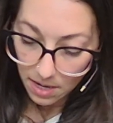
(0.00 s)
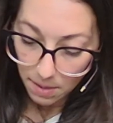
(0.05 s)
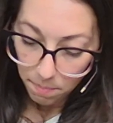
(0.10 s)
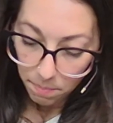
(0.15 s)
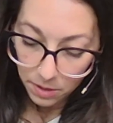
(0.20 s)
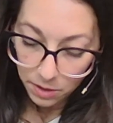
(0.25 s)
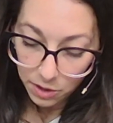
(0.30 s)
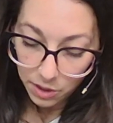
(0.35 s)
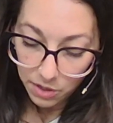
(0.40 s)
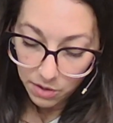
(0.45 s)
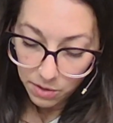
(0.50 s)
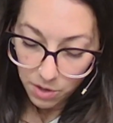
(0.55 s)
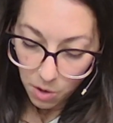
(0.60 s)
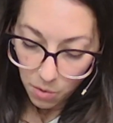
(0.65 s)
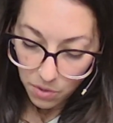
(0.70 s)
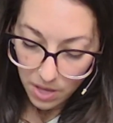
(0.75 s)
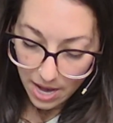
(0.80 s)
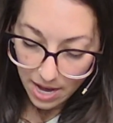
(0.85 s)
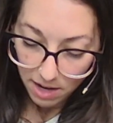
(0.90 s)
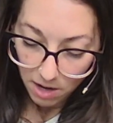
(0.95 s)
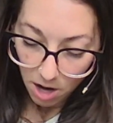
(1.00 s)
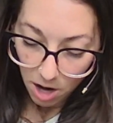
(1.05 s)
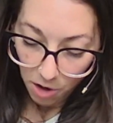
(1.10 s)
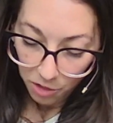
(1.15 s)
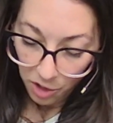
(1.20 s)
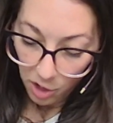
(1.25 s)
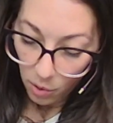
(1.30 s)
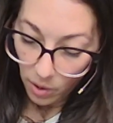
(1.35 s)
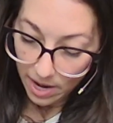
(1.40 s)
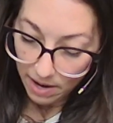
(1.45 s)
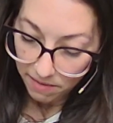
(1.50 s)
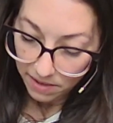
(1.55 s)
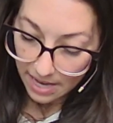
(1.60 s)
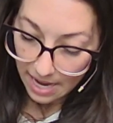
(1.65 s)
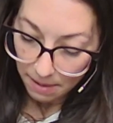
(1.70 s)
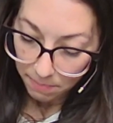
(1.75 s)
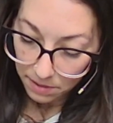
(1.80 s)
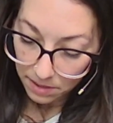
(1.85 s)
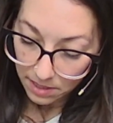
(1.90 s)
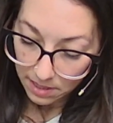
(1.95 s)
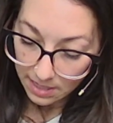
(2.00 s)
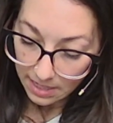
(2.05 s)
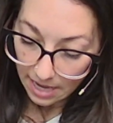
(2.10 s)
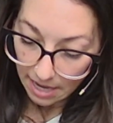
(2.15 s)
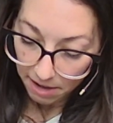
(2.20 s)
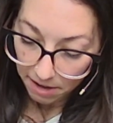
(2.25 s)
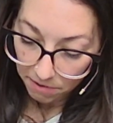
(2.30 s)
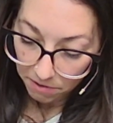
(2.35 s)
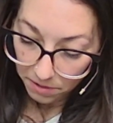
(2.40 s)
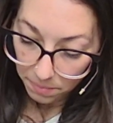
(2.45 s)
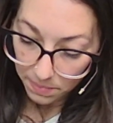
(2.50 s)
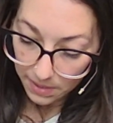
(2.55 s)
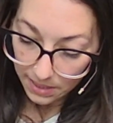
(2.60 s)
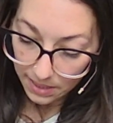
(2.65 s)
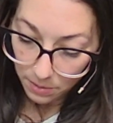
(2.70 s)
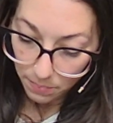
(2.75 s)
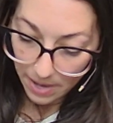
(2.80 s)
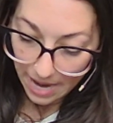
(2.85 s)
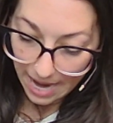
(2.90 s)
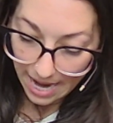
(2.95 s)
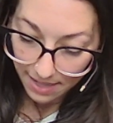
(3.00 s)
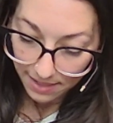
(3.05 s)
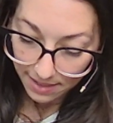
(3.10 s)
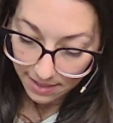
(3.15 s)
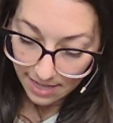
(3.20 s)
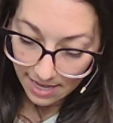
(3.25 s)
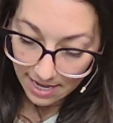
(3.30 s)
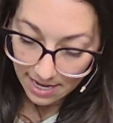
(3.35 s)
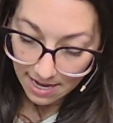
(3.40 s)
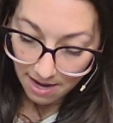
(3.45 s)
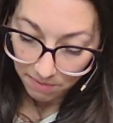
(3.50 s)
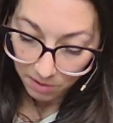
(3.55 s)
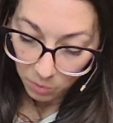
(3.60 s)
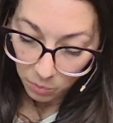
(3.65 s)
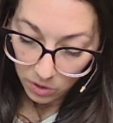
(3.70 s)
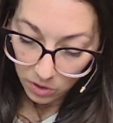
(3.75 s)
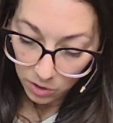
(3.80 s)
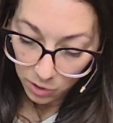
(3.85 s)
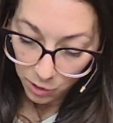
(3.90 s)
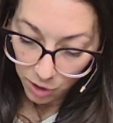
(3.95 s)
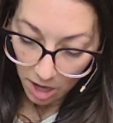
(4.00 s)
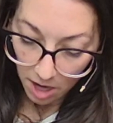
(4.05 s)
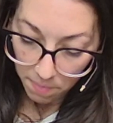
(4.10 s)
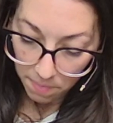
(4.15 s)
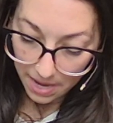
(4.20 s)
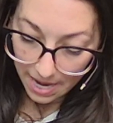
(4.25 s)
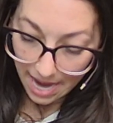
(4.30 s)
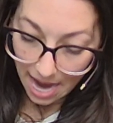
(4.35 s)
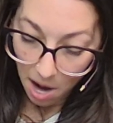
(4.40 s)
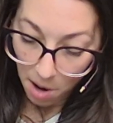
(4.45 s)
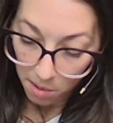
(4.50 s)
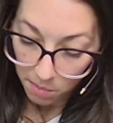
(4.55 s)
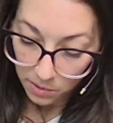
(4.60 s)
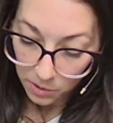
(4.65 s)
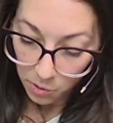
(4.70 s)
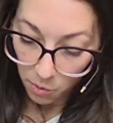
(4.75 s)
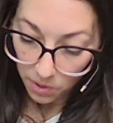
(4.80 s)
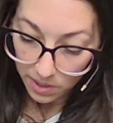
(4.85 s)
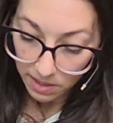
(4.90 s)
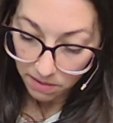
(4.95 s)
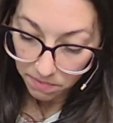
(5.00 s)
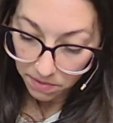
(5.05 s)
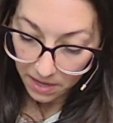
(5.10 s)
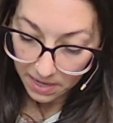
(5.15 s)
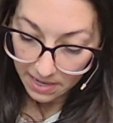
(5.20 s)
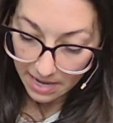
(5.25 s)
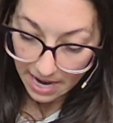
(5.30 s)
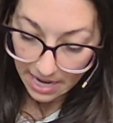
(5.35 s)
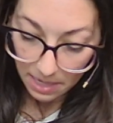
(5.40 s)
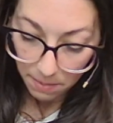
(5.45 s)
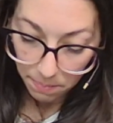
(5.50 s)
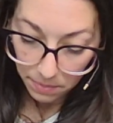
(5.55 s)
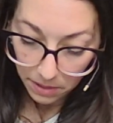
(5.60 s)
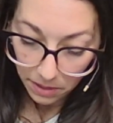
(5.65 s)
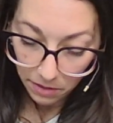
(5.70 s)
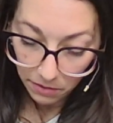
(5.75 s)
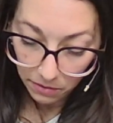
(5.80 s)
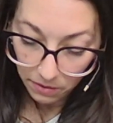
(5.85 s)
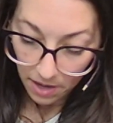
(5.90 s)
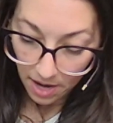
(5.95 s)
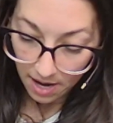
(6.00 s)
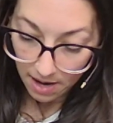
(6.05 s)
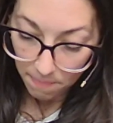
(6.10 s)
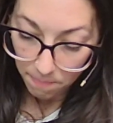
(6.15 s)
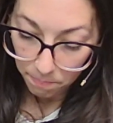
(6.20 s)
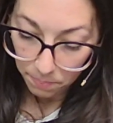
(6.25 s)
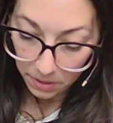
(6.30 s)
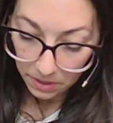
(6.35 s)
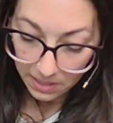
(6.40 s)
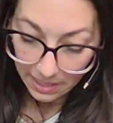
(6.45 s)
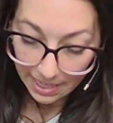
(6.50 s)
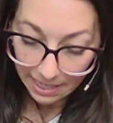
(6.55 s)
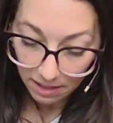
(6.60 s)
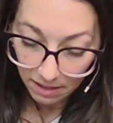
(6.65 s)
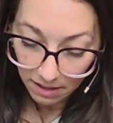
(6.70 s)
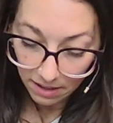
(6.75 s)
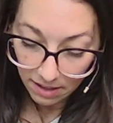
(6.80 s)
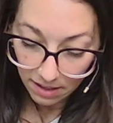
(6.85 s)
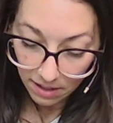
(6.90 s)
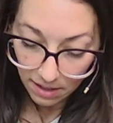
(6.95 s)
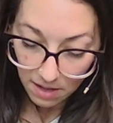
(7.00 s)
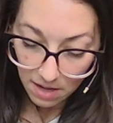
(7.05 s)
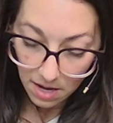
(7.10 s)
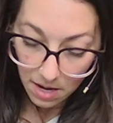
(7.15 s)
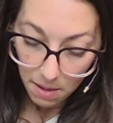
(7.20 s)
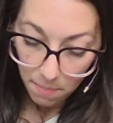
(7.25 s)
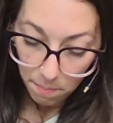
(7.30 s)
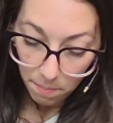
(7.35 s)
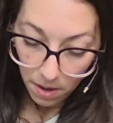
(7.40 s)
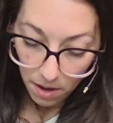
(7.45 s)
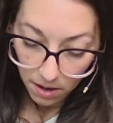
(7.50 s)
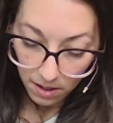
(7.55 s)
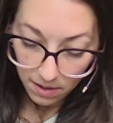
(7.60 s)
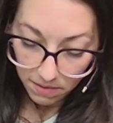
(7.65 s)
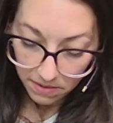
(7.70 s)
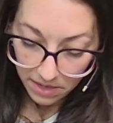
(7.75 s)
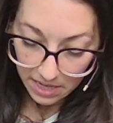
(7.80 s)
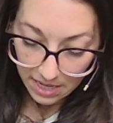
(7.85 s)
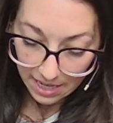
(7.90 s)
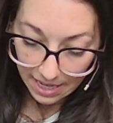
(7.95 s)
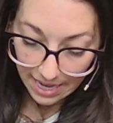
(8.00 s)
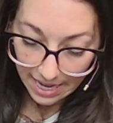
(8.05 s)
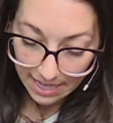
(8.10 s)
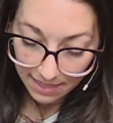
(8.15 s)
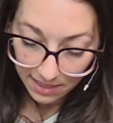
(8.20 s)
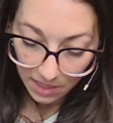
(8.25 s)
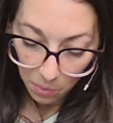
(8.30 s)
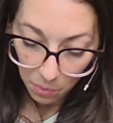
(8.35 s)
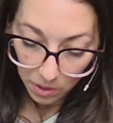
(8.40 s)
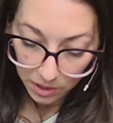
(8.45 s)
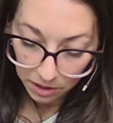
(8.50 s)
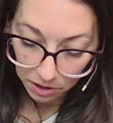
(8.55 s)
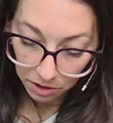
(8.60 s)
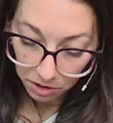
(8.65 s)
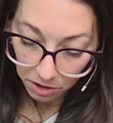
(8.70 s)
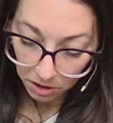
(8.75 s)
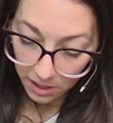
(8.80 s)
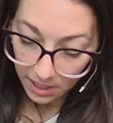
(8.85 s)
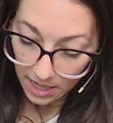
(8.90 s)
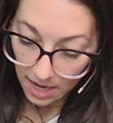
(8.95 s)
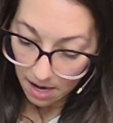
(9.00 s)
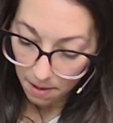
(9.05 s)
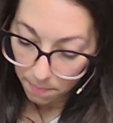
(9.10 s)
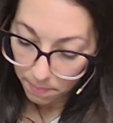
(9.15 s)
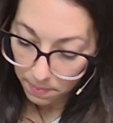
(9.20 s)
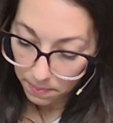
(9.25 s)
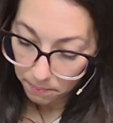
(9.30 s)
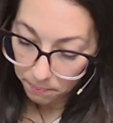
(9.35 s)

"But do you know that, although I have kept the diary for months past, it never once struck me how I was going to find any particular part of it in case I wanted to look it up."